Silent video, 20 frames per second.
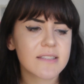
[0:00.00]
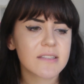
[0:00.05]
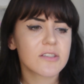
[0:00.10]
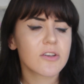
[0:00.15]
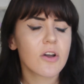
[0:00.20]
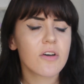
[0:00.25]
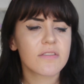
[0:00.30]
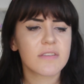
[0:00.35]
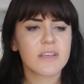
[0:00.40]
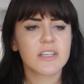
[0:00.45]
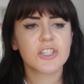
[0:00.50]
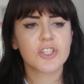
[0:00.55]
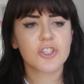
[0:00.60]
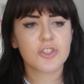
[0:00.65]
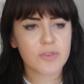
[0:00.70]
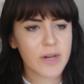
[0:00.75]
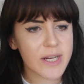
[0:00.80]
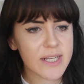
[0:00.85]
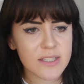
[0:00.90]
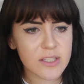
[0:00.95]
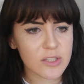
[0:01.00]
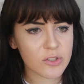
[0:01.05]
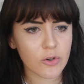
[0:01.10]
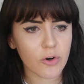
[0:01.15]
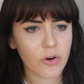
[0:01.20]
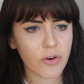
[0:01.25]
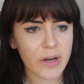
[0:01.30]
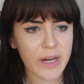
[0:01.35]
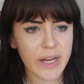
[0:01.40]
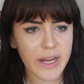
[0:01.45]
It's not this straight
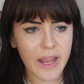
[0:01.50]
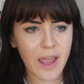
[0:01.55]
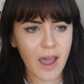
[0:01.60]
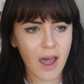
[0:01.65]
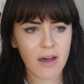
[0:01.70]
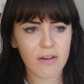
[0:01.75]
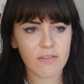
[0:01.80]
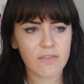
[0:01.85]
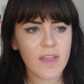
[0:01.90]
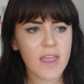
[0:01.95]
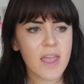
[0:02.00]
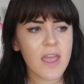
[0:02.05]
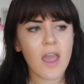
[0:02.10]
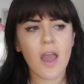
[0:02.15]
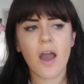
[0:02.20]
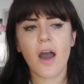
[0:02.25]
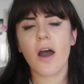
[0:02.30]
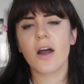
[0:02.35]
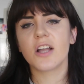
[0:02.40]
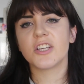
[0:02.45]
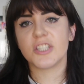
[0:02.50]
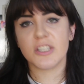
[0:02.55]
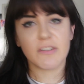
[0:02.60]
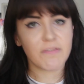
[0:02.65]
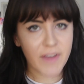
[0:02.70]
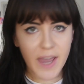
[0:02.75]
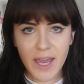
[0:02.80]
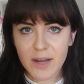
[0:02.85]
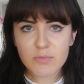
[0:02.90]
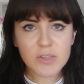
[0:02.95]
story of she
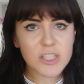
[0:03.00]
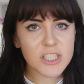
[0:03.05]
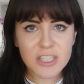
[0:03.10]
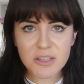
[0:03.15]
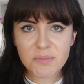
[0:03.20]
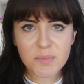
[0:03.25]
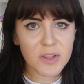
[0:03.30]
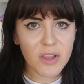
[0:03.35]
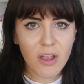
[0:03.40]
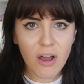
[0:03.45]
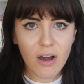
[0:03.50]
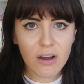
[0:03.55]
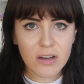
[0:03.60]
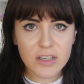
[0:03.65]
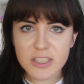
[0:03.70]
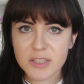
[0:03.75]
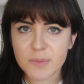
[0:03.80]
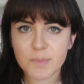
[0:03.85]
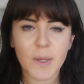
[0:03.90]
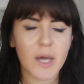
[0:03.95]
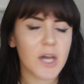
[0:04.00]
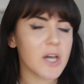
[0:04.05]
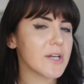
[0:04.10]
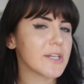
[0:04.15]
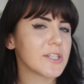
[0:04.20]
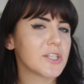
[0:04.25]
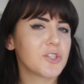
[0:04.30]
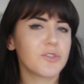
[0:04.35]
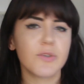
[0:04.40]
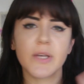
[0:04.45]
found where she belonged, but
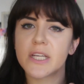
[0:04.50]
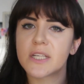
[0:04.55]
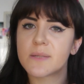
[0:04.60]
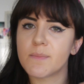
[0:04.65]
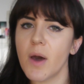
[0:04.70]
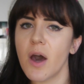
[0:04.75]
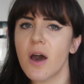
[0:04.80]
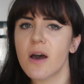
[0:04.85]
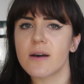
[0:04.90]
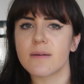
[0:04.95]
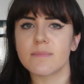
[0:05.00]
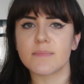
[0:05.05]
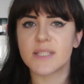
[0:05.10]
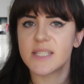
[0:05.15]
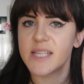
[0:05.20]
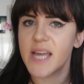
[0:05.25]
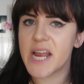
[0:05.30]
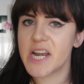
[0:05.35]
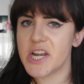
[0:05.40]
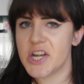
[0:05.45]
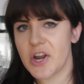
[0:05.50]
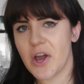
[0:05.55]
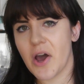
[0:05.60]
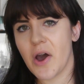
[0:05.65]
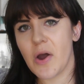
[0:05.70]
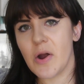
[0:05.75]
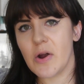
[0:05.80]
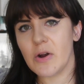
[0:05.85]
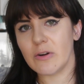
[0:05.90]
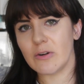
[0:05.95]
her strict mom said
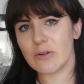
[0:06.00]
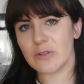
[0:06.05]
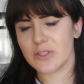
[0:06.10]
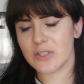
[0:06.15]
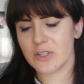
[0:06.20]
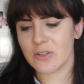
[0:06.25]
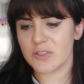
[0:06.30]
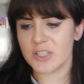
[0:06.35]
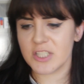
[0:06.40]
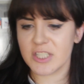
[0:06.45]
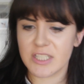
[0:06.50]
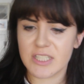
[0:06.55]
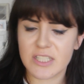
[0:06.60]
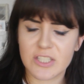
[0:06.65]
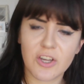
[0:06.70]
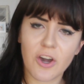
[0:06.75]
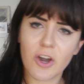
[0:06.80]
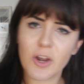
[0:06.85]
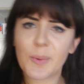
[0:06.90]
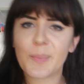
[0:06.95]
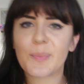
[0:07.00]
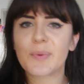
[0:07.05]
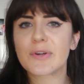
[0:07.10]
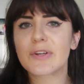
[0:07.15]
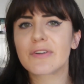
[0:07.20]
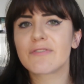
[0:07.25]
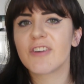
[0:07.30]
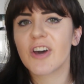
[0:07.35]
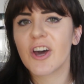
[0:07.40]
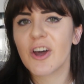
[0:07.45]
no, so she's gotta
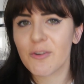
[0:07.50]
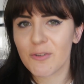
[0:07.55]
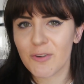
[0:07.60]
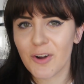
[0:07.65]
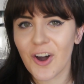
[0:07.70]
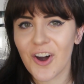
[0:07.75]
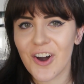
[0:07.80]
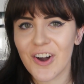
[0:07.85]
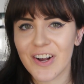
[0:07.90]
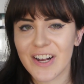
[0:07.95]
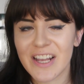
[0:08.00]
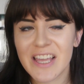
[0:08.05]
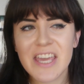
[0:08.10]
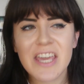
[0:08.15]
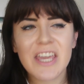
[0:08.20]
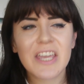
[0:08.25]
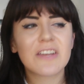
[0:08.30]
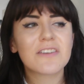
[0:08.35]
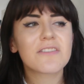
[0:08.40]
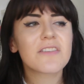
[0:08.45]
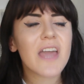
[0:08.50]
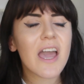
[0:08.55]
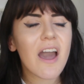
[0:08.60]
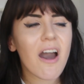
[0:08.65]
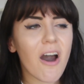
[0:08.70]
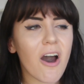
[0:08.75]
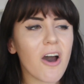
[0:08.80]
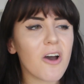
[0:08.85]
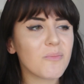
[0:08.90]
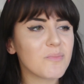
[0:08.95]
prove her wrong. You know,
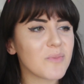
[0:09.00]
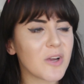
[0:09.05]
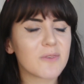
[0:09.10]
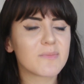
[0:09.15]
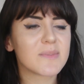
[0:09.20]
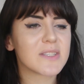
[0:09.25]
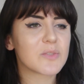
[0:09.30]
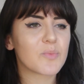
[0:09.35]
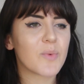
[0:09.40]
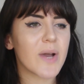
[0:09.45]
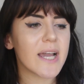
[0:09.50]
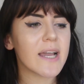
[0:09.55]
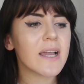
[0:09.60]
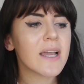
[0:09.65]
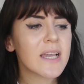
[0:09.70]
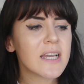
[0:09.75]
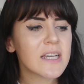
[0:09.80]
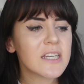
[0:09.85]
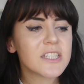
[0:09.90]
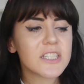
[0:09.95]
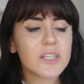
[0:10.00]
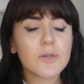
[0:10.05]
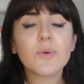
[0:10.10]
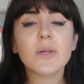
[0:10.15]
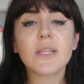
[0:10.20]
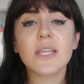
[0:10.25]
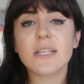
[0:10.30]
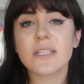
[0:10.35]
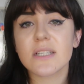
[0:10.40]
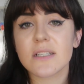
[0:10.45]
there are moments where she
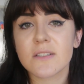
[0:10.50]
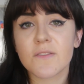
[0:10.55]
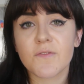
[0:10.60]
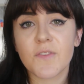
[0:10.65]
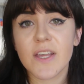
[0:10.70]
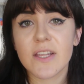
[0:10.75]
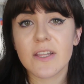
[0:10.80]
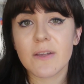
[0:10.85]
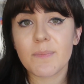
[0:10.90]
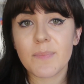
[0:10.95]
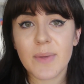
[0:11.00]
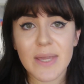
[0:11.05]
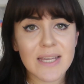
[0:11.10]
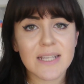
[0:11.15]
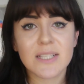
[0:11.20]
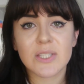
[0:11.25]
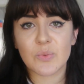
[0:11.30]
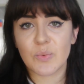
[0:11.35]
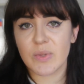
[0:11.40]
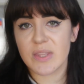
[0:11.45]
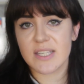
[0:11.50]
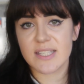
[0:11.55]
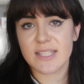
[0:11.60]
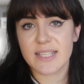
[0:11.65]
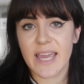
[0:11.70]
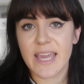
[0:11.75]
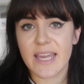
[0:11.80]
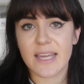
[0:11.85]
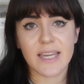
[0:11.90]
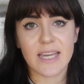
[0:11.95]
really does feel at peace with the
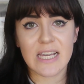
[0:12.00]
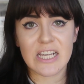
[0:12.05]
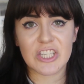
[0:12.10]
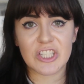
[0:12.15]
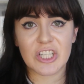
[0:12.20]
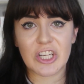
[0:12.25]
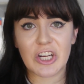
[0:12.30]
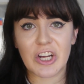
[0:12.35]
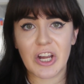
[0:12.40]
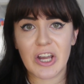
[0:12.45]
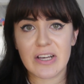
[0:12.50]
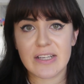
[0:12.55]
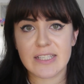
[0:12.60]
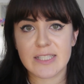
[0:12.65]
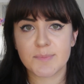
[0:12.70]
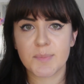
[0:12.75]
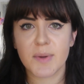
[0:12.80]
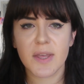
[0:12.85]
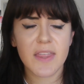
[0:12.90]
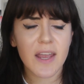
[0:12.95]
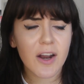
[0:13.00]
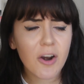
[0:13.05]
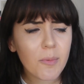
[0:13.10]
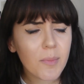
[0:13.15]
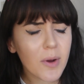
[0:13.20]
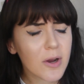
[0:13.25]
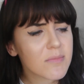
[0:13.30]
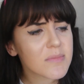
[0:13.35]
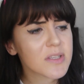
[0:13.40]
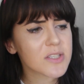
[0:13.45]
Skate Kitchen girls, but there are
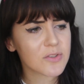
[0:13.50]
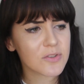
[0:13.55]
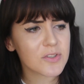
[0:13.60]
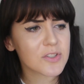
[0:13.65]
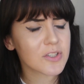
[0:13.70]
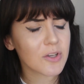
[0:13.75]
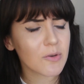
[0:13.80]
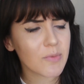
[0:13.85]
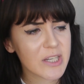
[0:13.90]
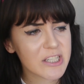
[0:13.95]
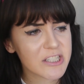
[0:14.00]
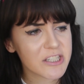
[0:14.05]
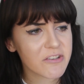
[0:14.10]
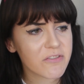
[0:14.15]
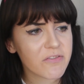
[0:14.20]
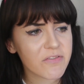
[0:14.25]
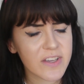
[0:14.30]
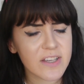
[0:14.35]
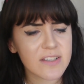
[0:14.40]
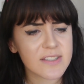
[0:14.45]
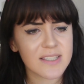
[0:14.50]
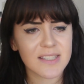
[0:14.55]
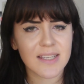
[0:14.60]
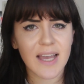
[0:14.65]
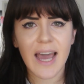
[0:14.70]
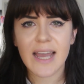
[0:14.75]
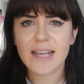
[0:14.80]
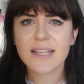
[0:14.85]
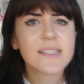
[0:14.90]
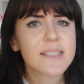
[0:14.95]
moments also where she feels
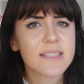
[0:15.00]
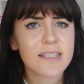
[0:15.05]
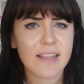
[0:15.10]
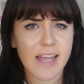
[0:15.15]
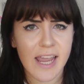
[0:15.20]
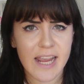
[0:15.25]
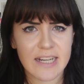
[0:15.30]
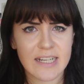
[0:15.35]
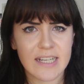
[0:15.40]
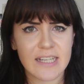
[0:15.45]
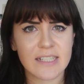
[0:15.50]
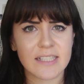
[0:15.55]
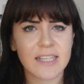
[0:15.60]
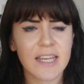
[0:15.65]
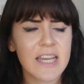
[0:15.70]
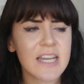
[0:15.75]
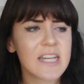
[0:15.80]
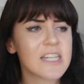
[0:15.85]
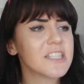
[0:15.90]
isolated.